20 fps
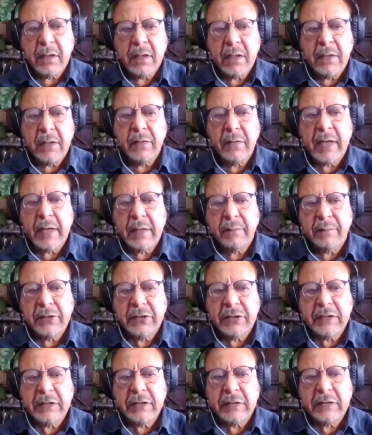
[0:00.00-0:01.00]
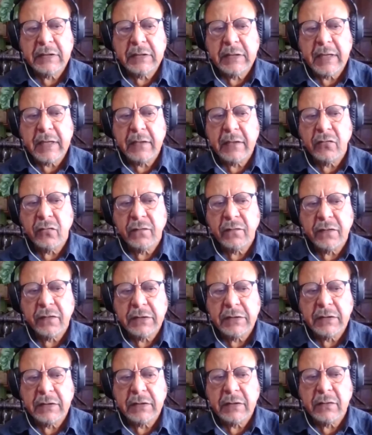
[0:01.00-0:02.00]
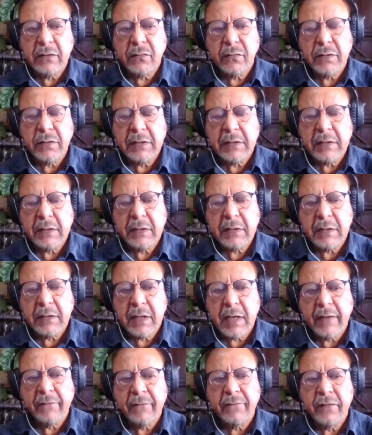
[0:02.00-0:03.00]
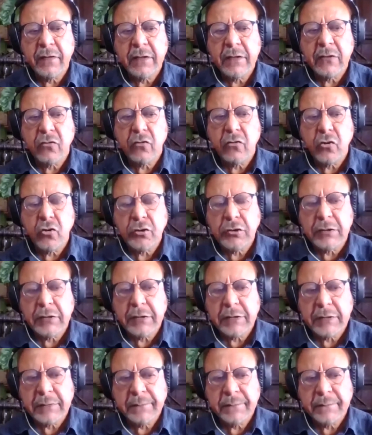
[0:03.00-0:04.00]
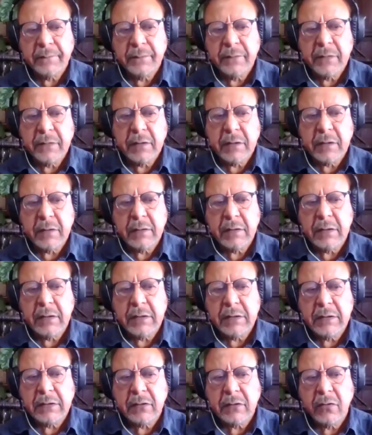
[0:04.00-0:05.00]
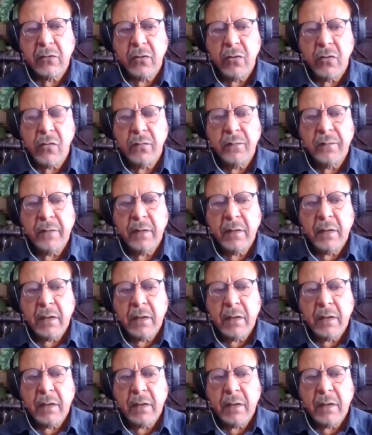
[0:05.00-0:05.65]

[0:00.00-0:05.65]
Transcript: uh, at Michigan State University with Everett Rogers years ago.